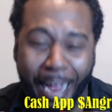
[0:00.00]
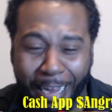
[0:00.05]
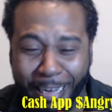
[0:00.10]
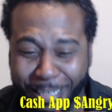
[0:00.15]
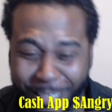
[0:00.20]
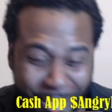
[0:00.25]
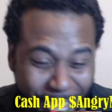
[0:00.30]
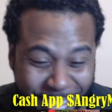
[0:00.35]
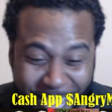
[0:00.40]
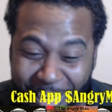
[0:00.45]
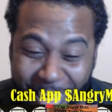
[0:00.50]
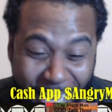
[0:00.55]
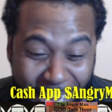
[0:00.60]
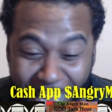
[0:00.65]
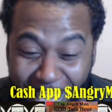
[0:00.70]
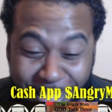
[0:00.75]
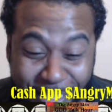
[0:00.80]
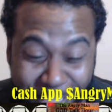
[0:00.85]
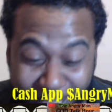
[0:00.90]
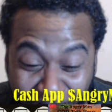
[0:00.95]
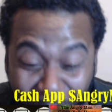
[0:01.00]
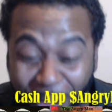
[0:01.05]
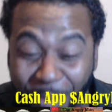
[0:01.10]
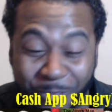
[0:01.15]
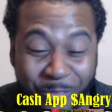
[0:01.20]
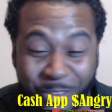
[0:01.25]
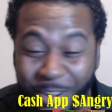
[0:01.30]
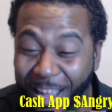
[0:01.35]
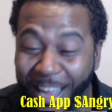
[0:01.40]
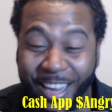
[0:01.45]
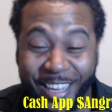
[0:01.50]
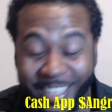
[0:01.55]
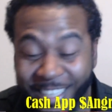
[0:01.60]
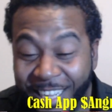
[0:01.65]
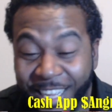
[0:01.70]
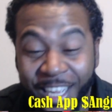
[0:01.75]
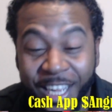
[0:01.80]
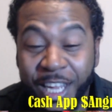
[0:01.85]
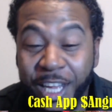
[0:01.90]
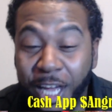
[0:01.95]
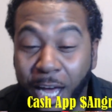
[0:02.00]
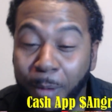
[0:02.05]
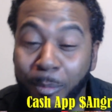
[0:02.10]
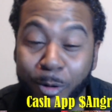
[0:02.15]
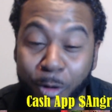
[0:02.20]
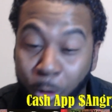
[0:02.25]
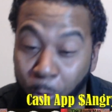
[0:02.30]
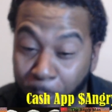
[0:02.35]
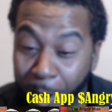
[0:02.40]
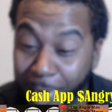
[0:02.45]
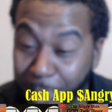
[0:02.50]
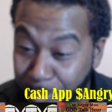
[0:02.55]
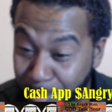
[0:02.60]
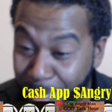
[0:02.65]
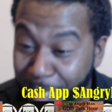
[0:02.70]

Cut the ass. Oh, wow. I'm a little raspy.